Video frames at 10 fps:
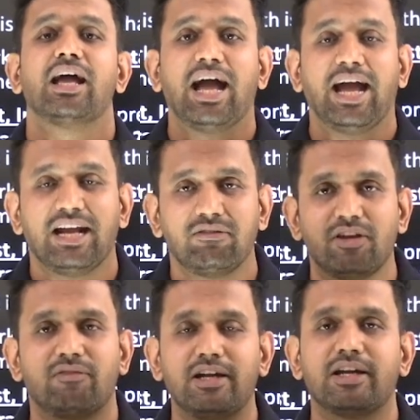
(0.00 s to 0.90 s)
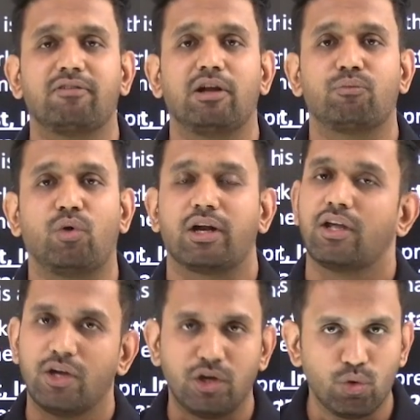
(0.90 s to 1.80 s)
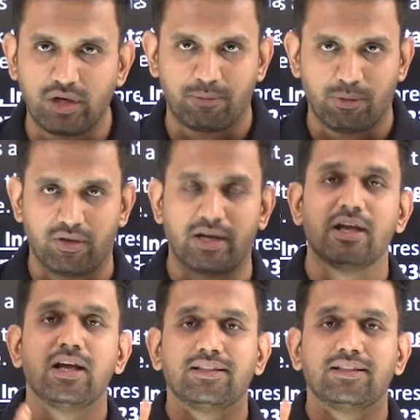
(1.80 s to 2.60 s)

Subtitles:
and we will develop what? Nuclear power.